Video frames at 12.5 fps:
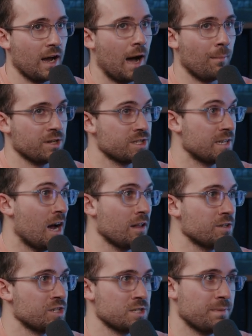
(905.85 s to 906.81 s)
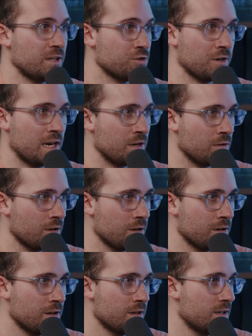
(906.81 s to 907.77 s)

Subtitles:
how much knowledge it's been trained on